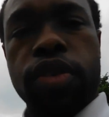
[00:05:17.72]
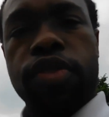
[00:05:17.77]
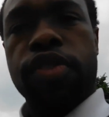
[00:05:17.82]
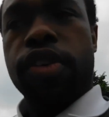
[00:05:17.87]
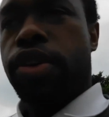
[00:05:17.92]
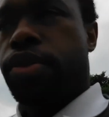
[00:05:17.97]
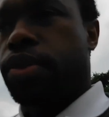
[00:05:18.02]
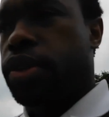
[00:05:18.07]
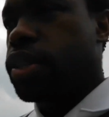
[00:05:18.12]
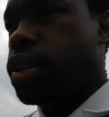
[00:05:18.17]
a
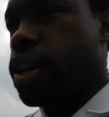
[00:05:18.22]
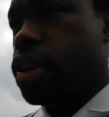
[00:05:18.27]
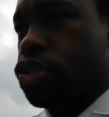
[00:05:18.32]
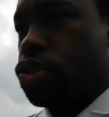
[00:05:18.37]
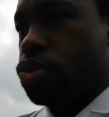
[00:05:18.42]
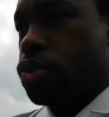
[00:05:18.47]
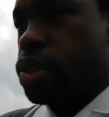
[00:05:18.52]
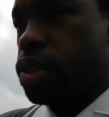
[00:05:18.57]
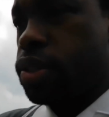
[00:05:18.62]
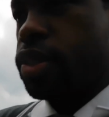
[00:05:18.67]
very
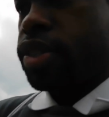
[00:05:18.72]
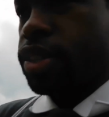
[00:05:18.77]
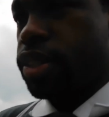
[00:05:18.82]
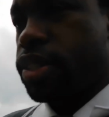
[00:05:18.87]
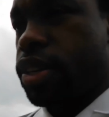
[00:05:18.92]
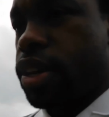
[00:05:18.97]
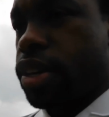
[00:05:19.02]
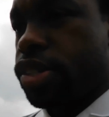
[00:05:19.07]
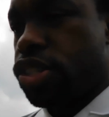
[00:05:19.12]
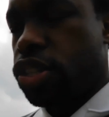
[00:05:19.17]
industrial
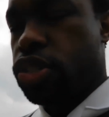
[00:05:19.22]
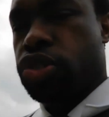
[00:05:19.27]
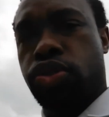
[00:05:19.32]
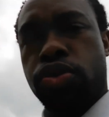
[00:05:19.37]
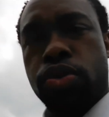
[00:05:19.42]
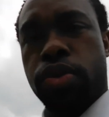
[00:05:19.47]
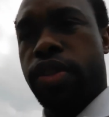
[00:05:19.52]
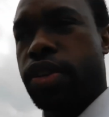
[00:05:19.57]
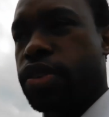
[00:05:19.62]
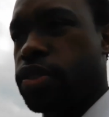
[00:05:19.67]
city. I just
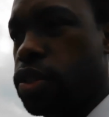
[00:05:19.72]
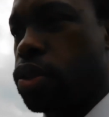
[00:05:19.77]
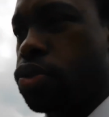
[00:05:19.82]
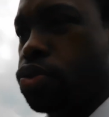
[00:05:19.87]
saw there's a